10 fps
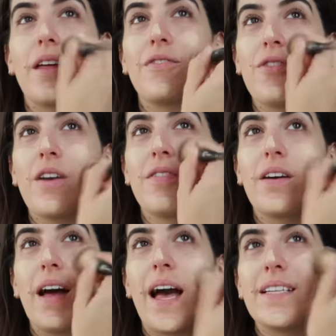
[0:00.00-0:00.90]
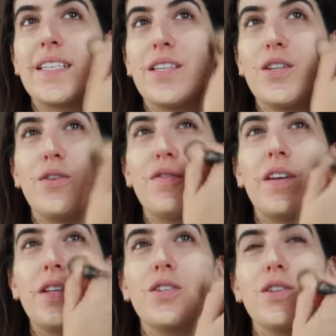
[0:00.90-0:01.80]
They're forever adding new
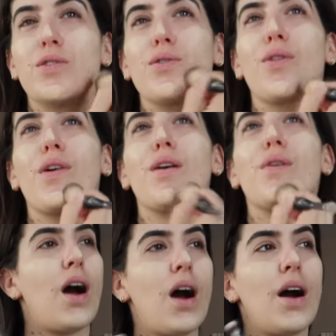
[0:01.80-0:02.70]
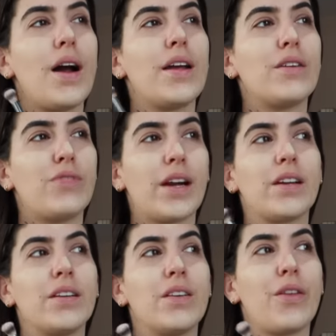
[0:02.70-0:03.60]
features, although I
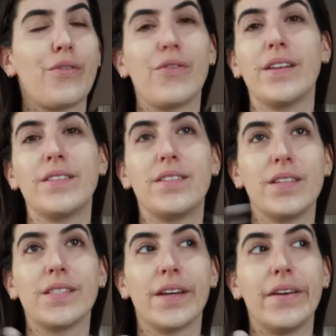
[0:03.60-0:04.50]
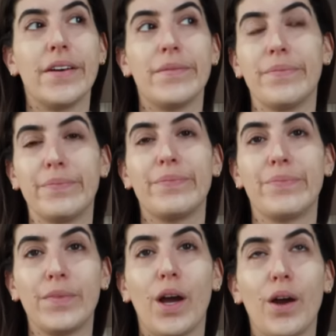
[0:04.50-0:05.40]
reckon Threads is gonna
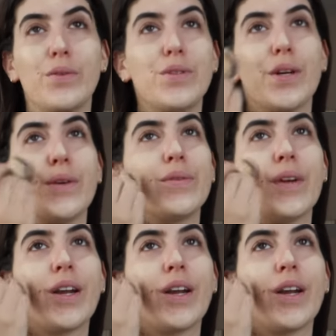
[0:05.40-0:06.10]
go soon.